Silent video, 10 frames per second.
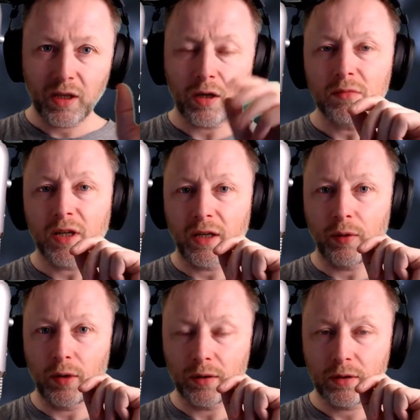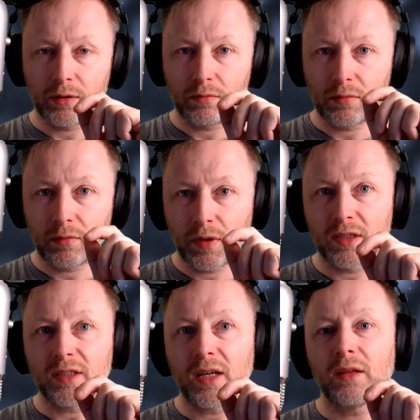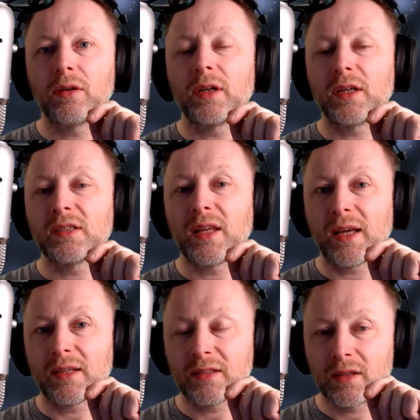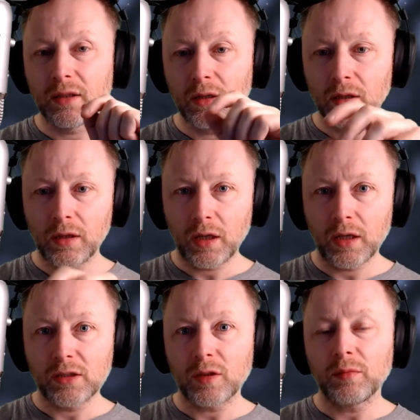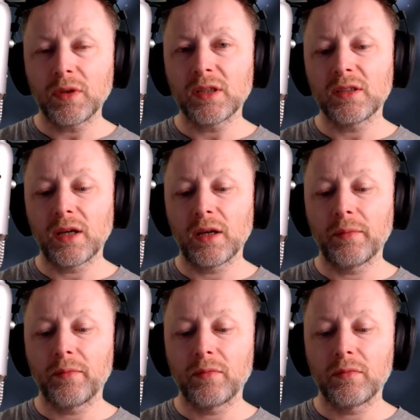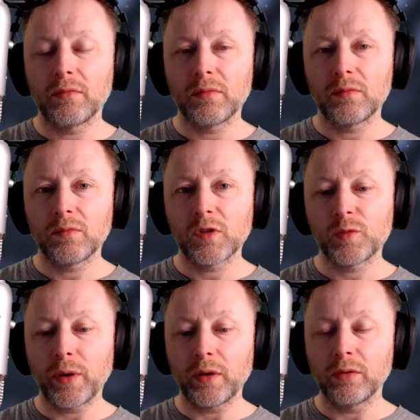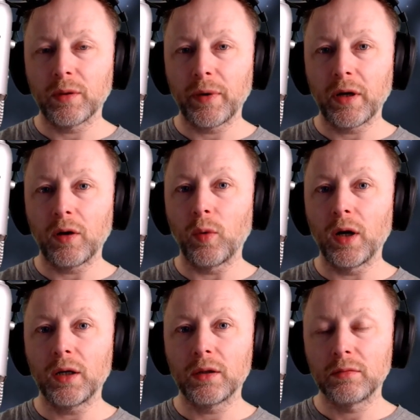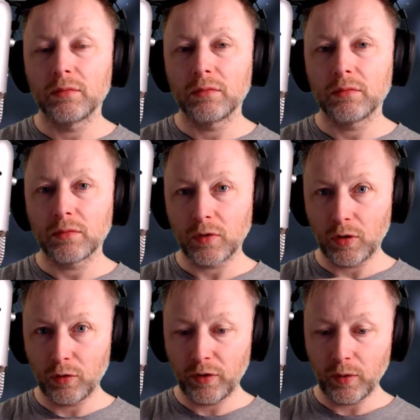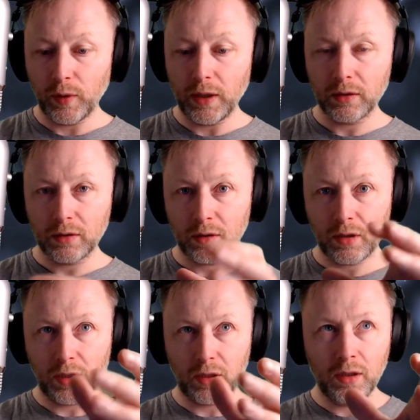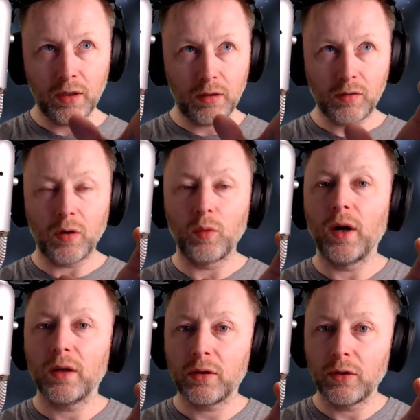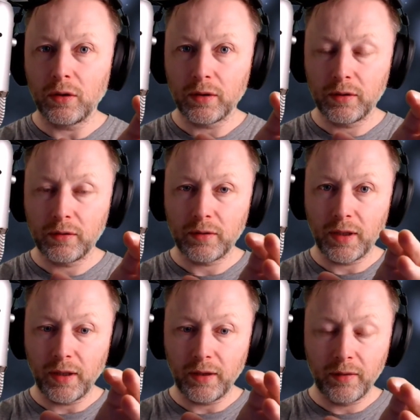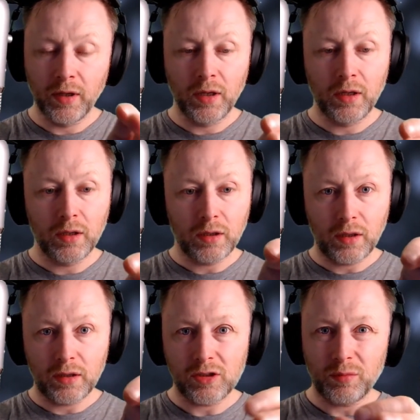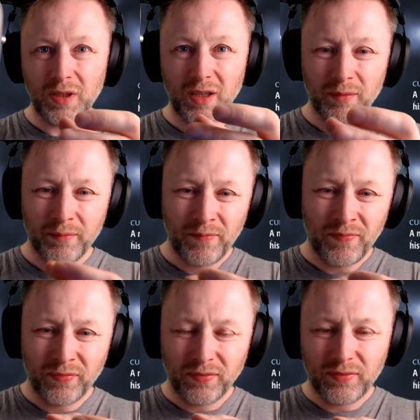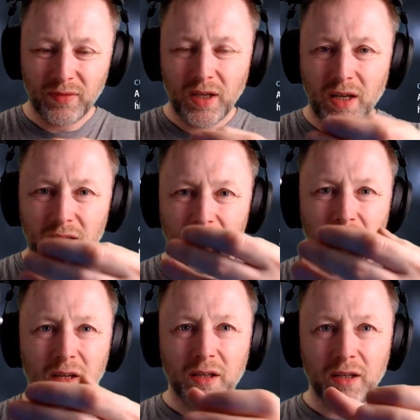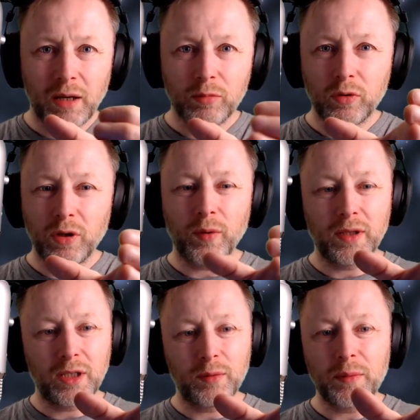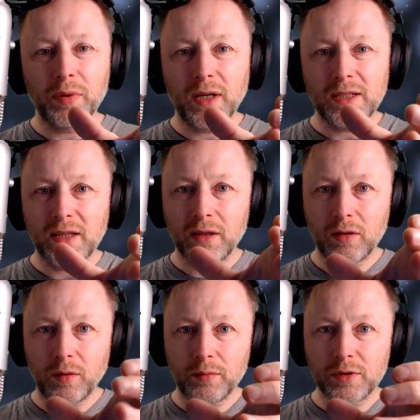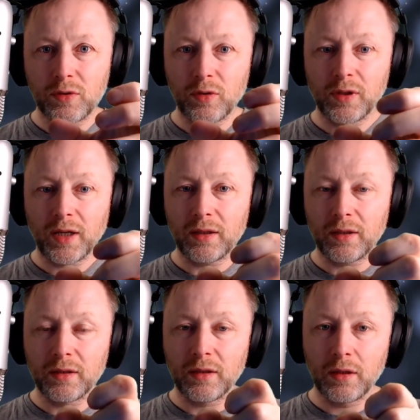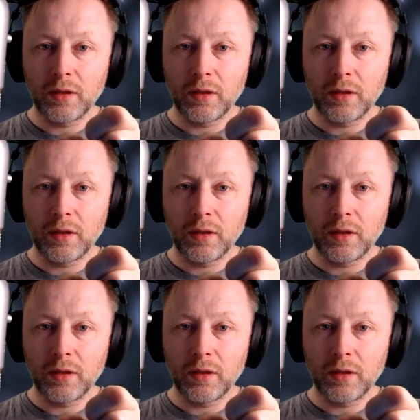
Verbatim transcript: He comes into work, he's sitting down at his desk, and somebody's uh, spilled a bit of water, you know, for the water. Uh, they've got a water cooler in there, and somebody had grabbed onto one of the wee plastic cups too tightly,